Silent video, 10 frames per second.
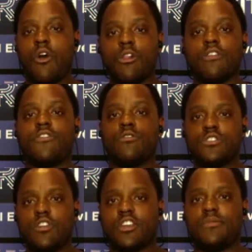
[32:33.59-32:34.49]
All of those
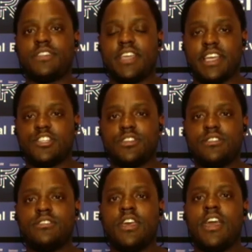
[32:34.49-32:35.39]
documentations
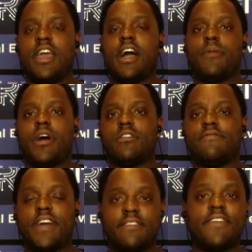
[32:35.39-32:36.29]
about
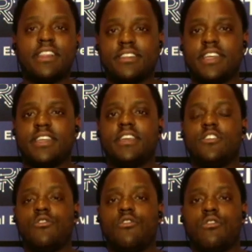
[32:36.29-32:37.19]
validating
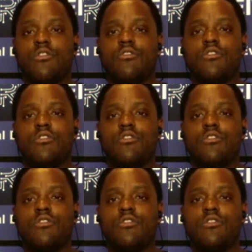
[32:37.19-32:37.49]
your